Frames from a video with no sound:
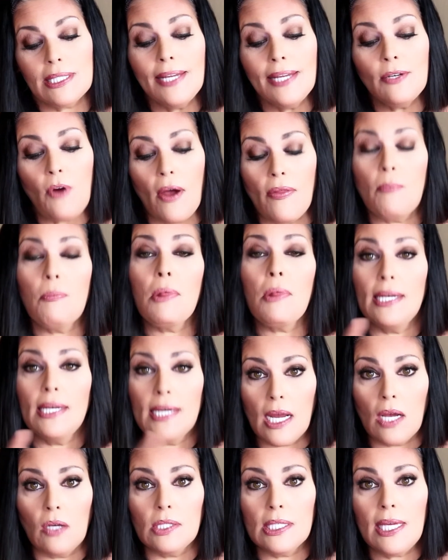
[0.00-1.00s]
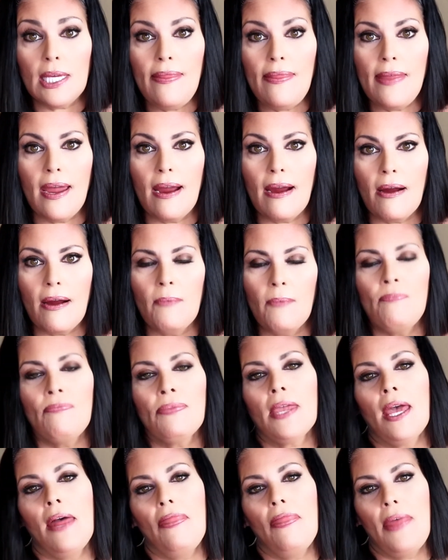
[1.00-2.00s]
they draw the blood and it goes in there,
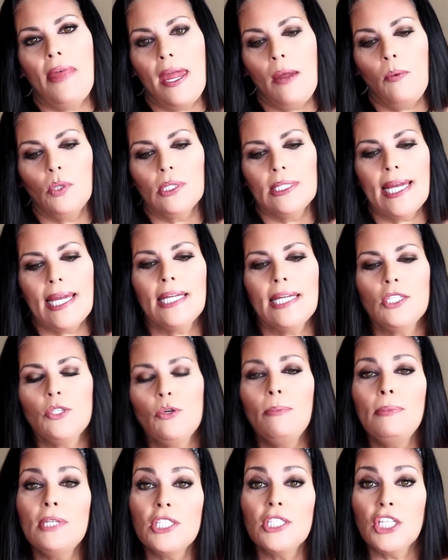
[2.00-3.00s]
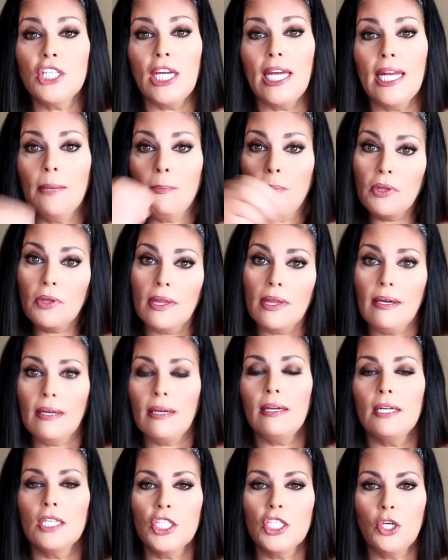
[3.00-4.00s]
they will take it to a machine and put
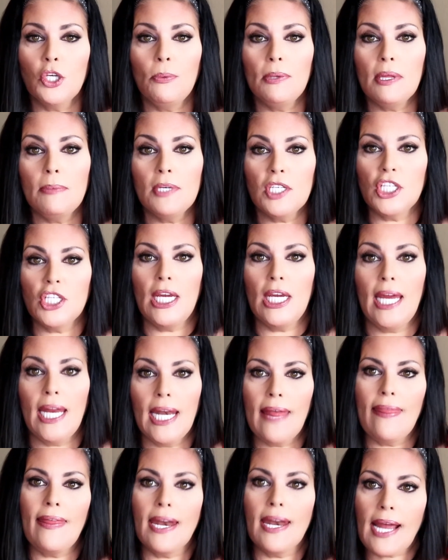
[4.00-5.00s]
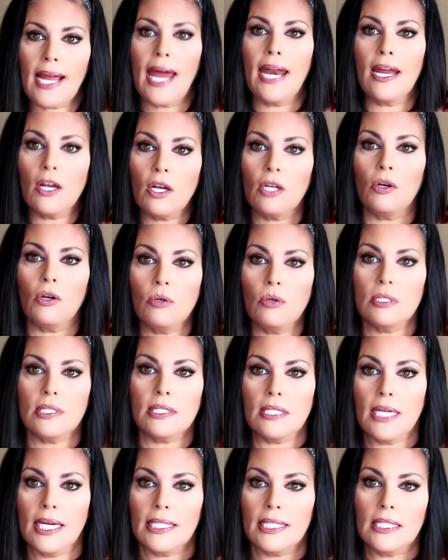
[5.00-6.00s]
the tube in the machine, and then it kind of
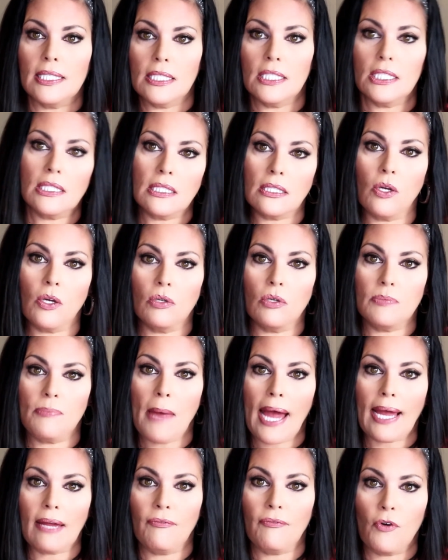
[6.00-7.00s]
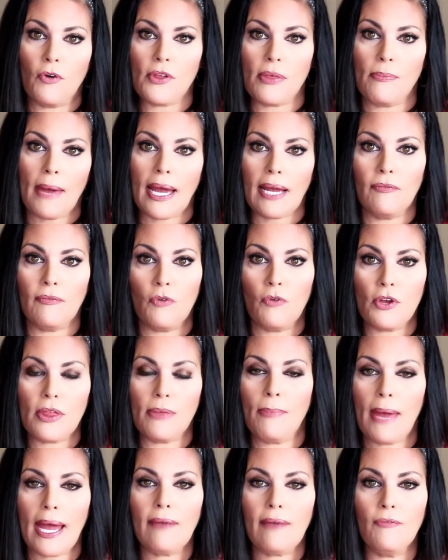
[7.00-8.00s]
goes back and forth and back and forth
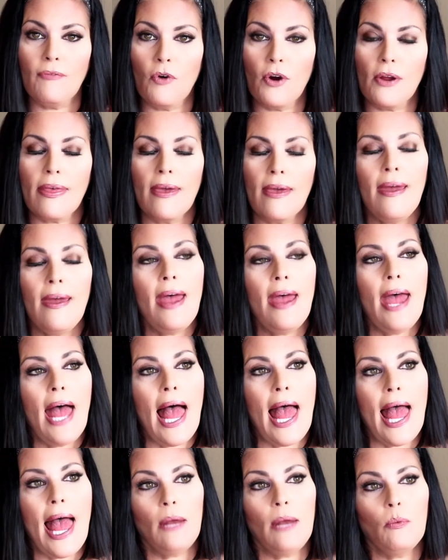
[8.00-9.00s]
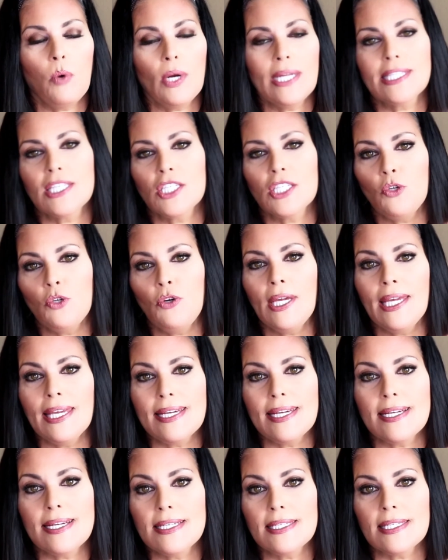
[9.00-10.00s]
and back and forth. And what it's doing
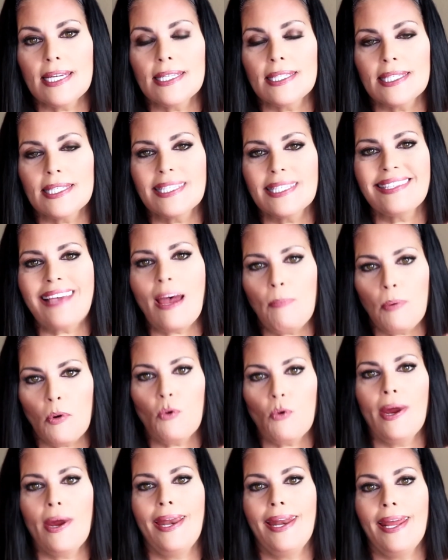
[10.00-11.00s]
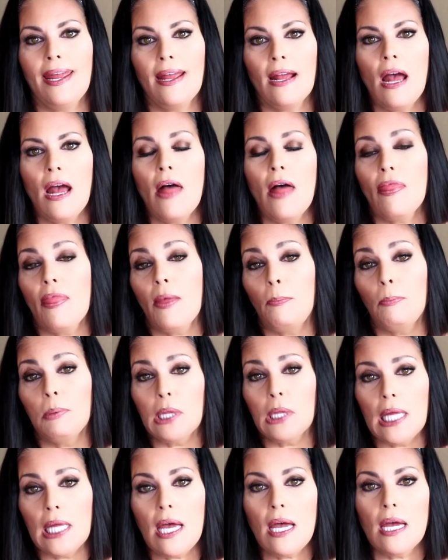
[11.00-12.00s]
is it's separating the
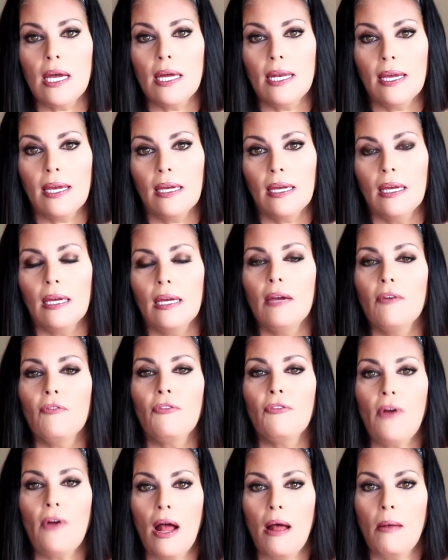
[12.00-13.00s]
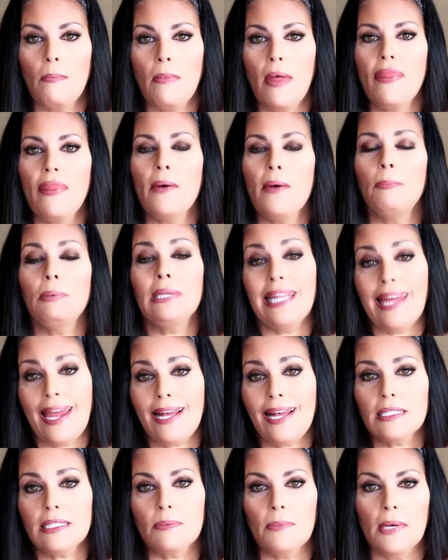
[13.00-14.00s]
blood from the
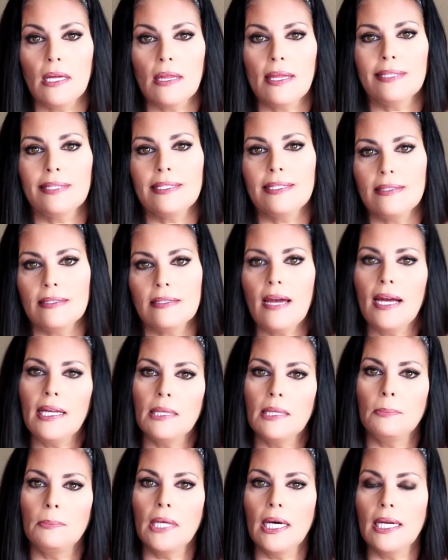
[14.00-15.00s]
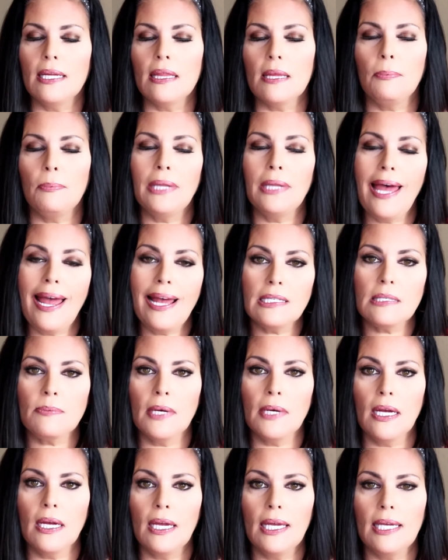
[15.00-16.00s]
plasma that's inside the blood. And the
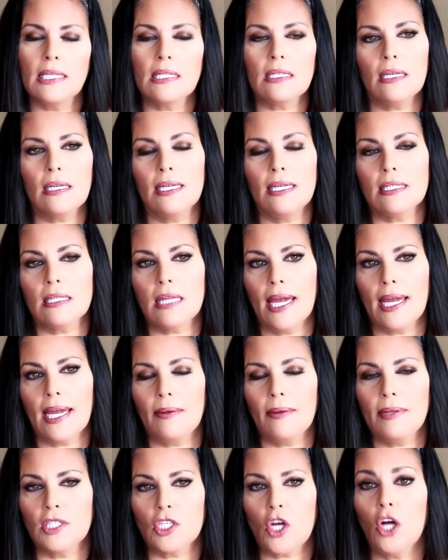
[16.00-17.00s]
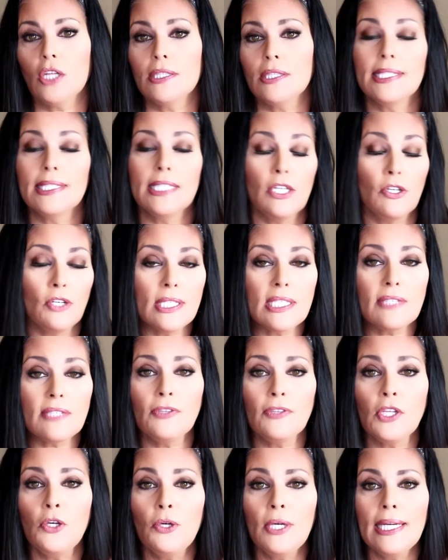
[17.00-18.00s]
plasma is like, it's called serous
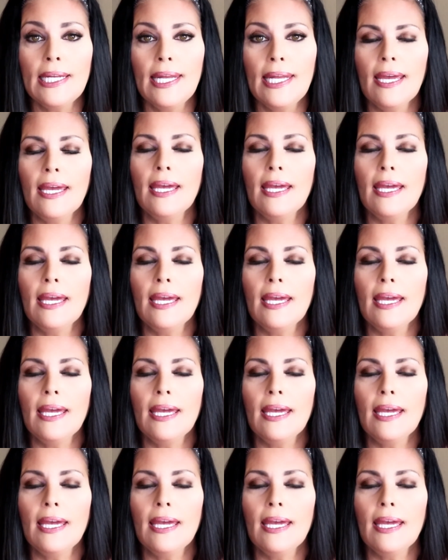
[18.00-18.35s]
fluid,